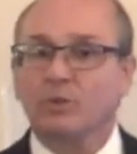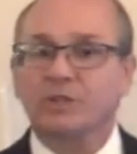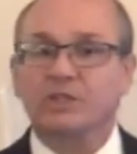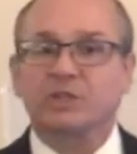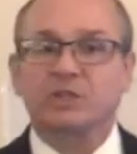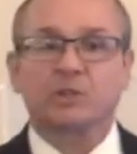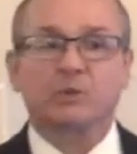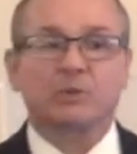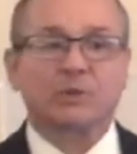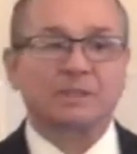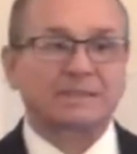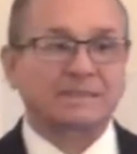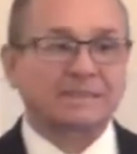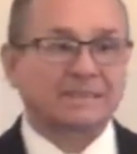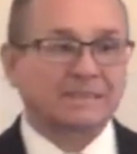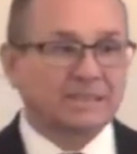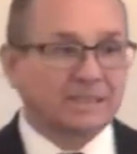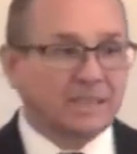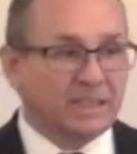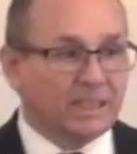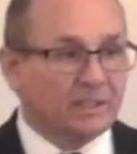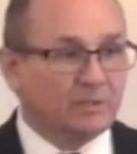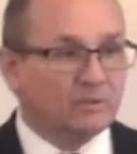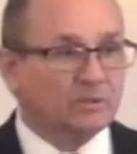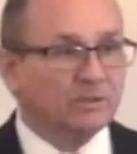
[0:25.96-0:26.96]
which you are
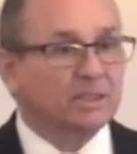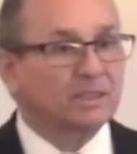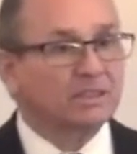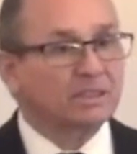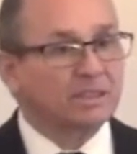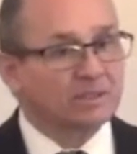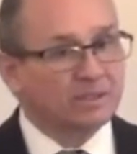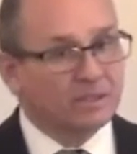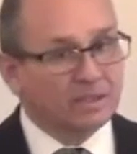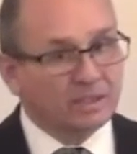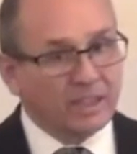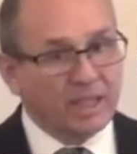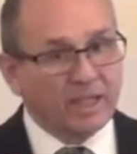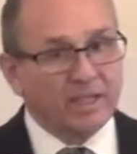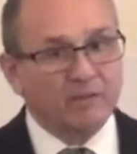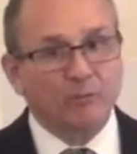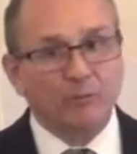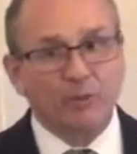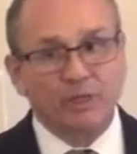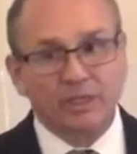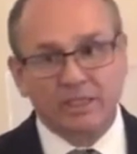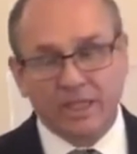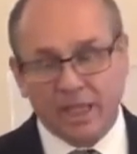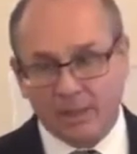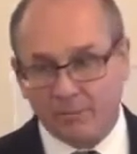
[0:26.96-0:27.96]
sealed until the day of
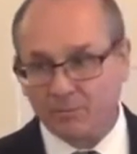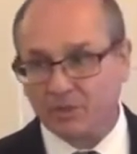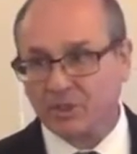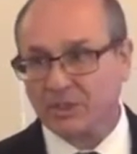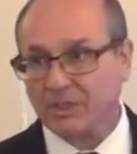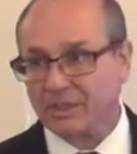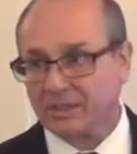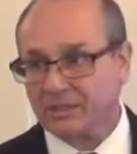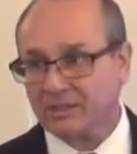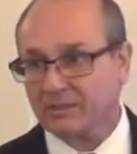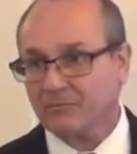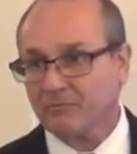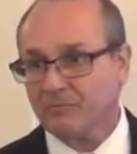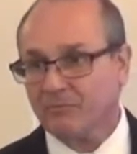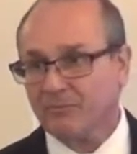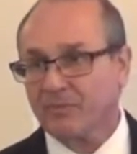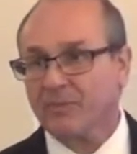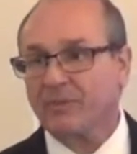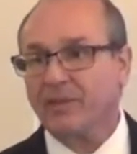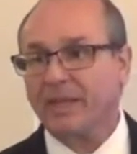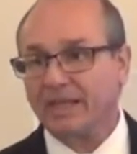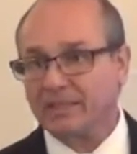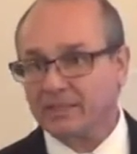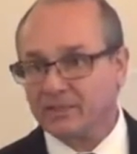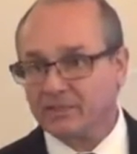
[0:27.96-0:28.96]
redemption.
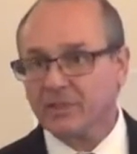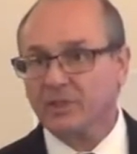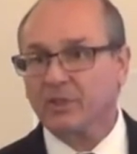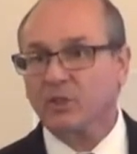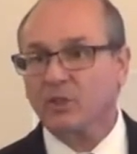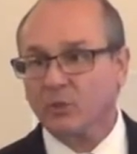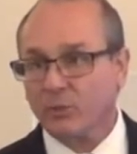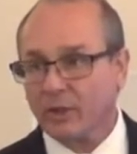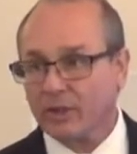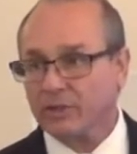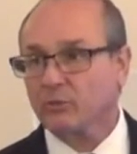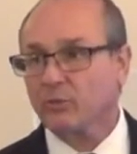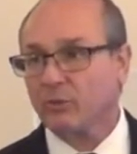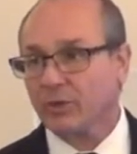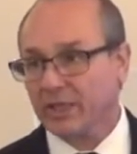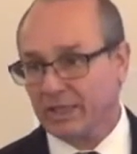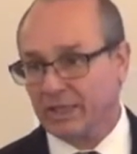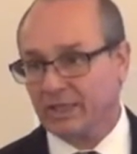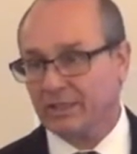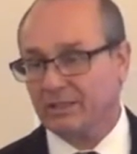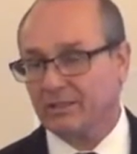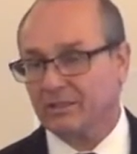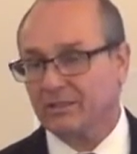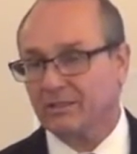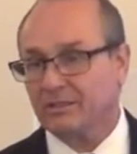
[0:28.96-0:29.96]
That's the correct
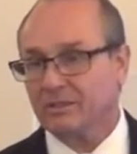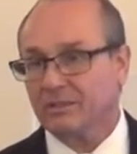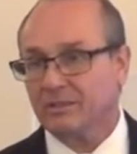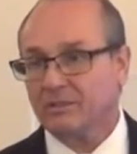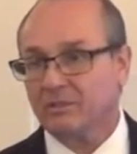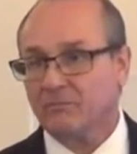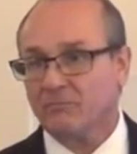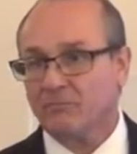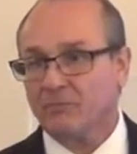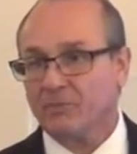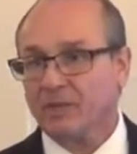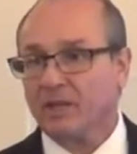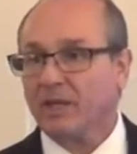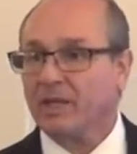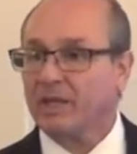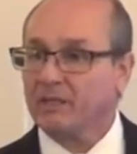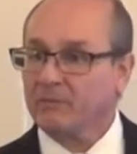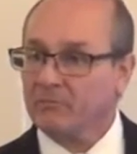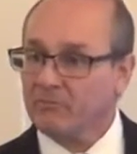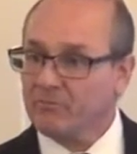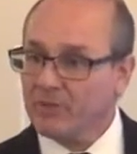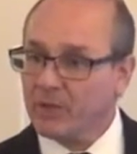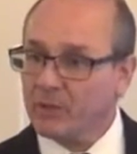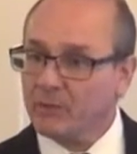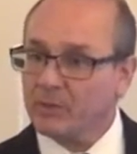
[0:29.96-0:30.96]
reading. I
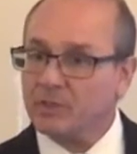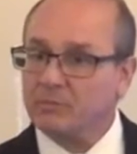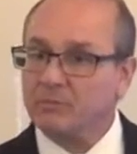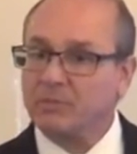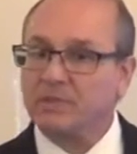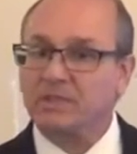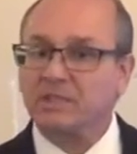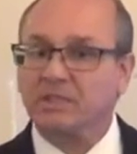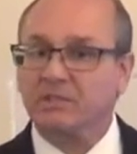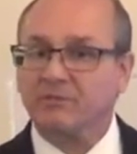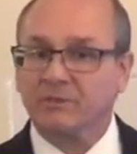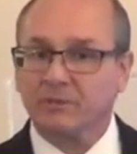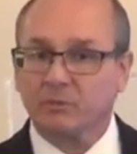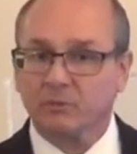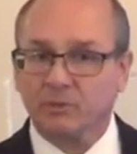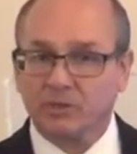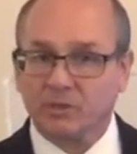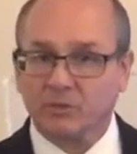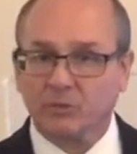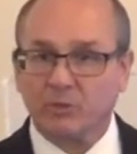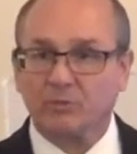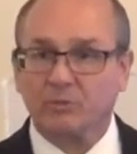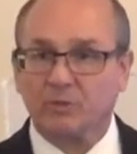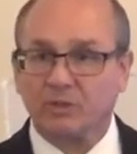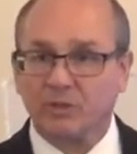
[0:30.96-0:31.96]
am very specific with
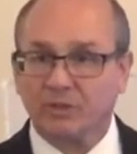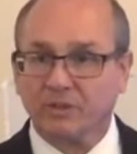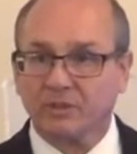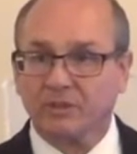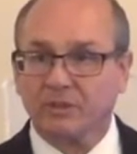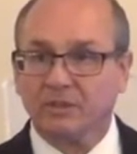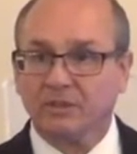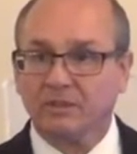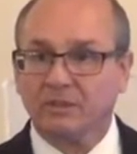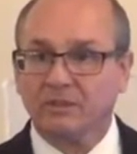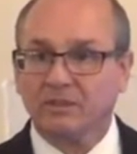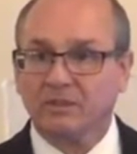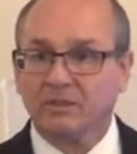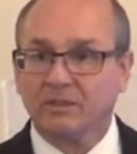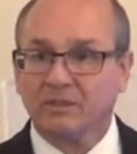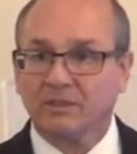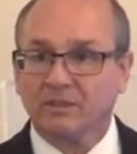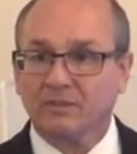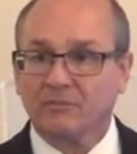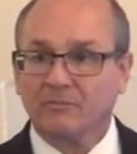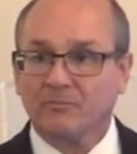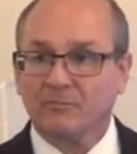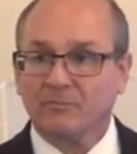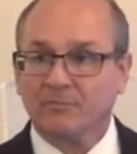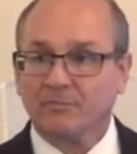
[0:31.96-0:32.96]
Scripture
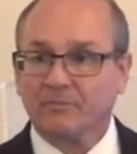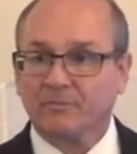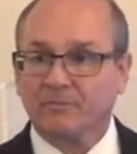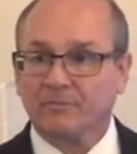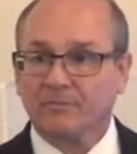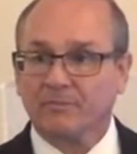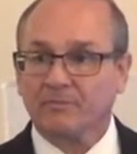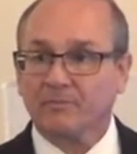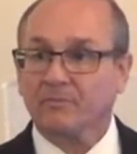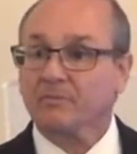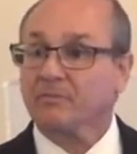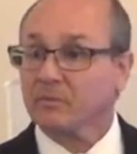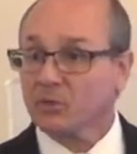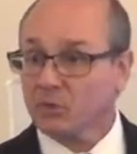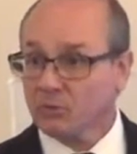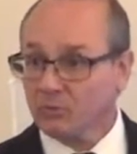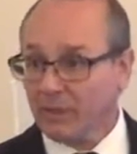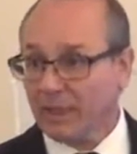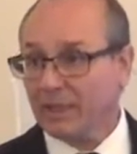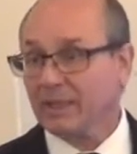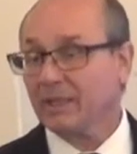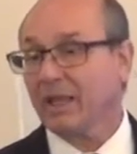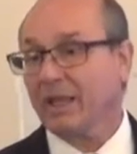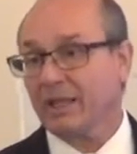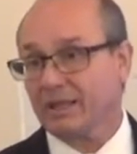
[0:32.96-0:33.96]
to
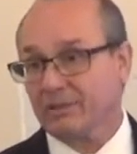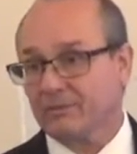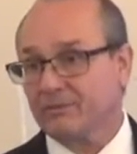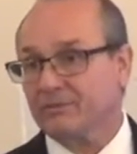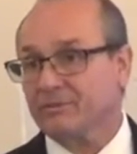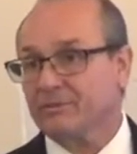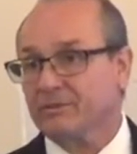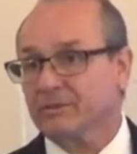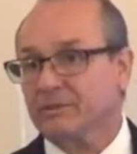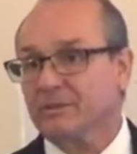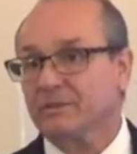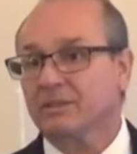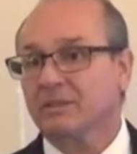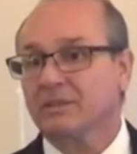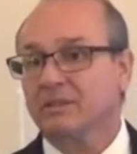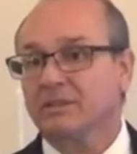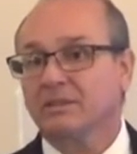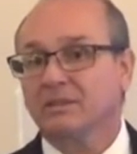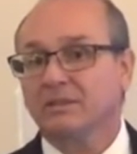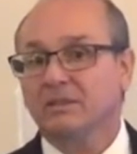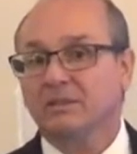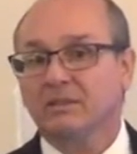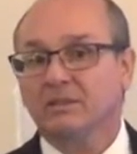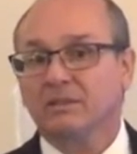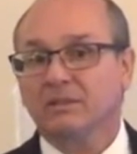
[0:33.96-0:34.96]
my life.
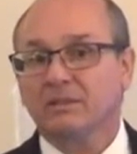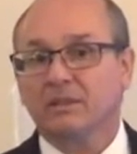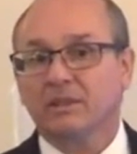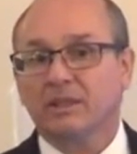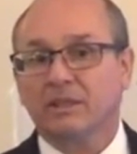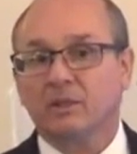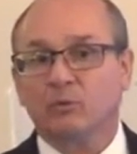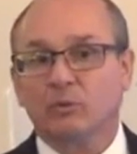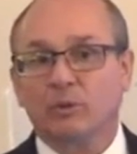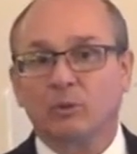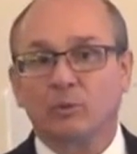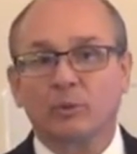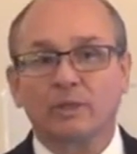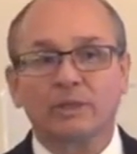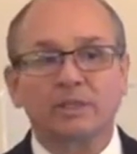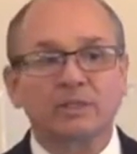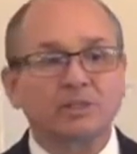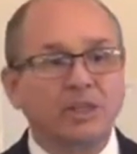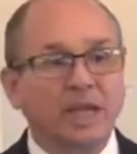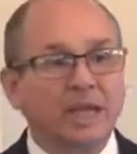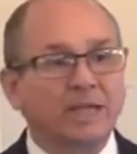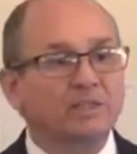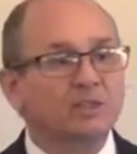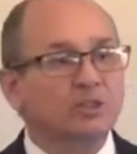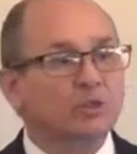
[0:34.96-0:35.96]
And when we
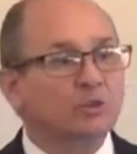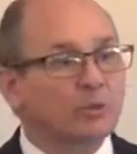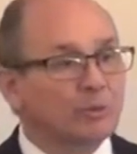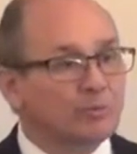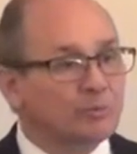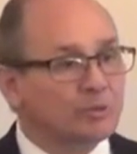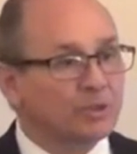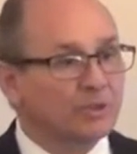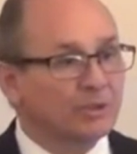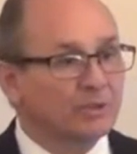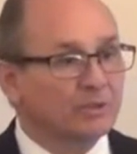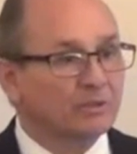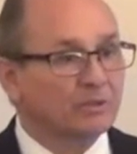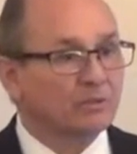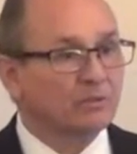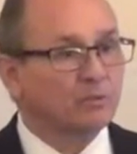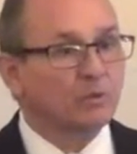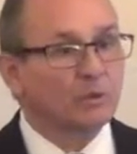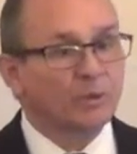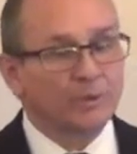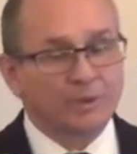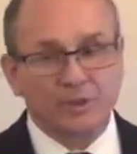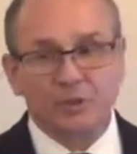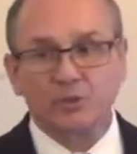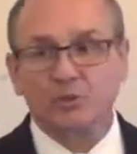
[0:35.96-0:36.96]
change Scripture,
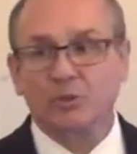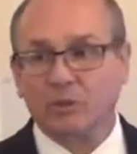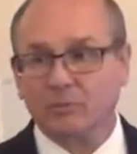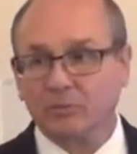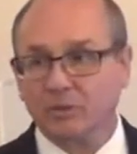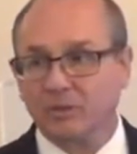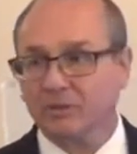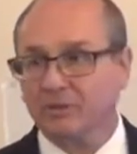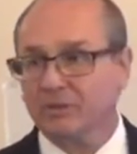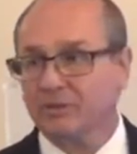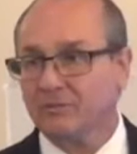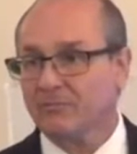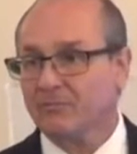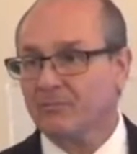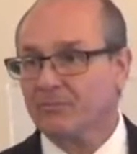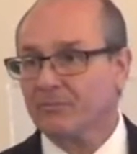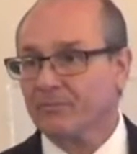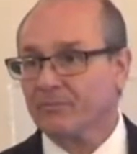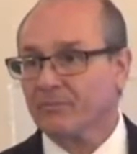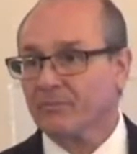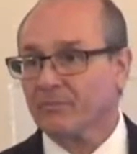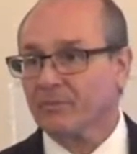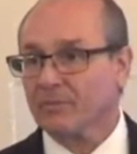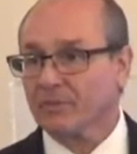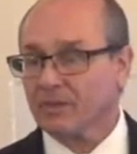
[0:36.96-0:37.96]
we're in trouble.
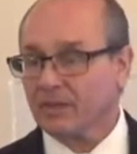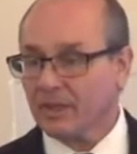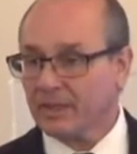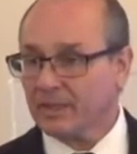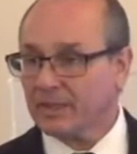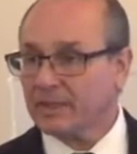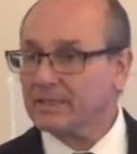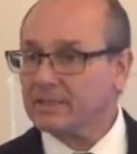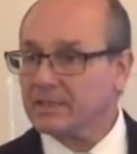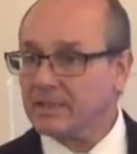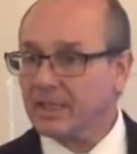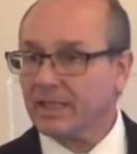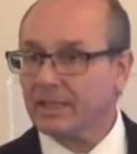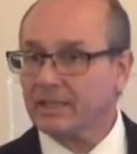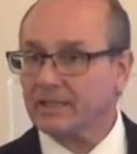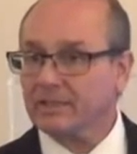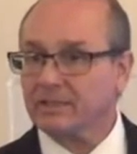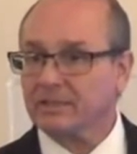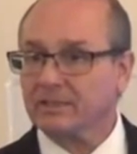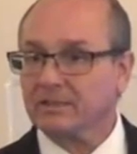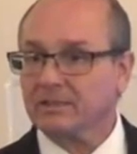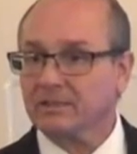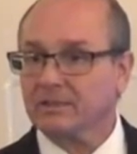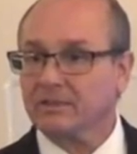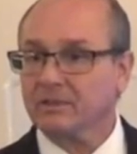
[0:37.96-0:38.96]
And it
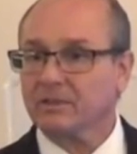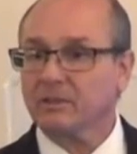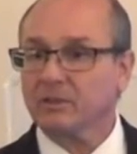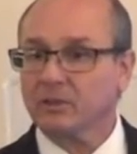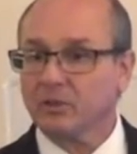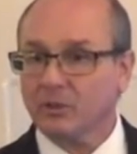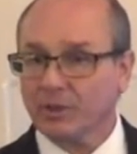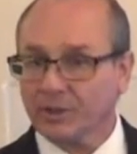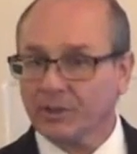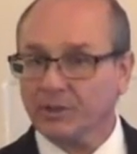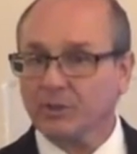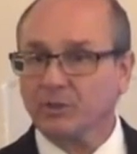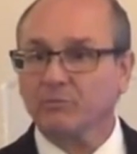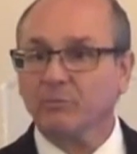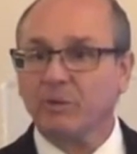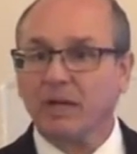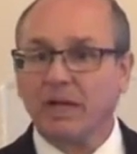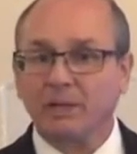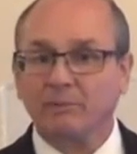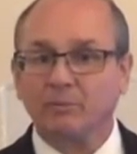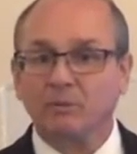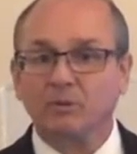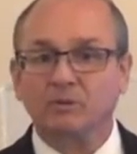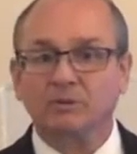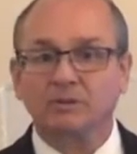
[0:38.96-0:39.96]
says, Look at your
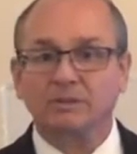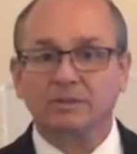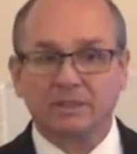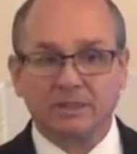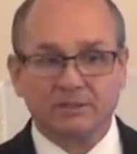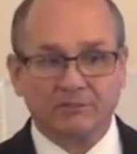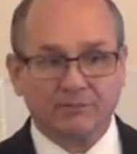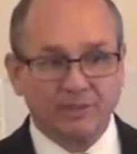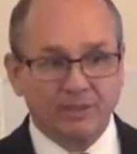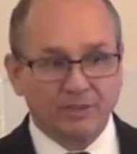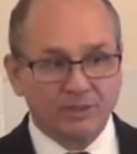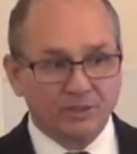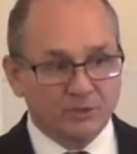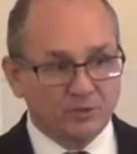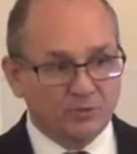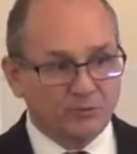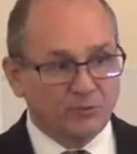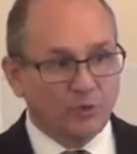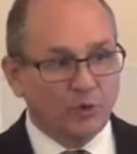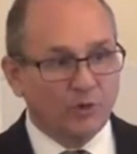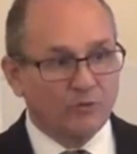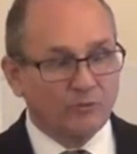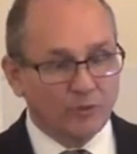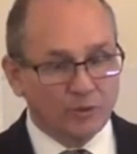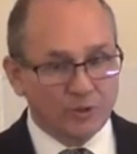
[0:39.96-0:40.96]
Bibles, Ephesians
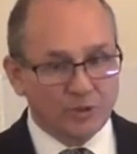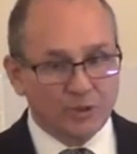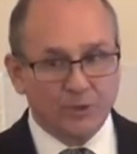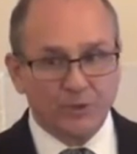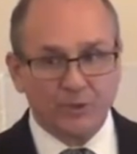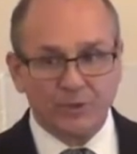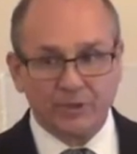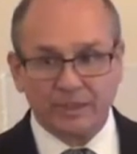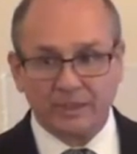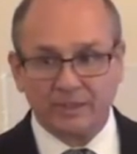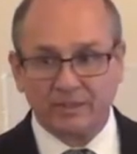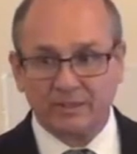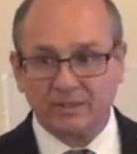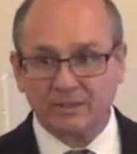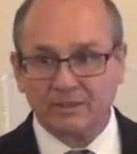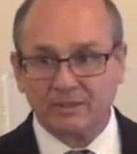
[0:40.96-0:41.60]
4, verse 30.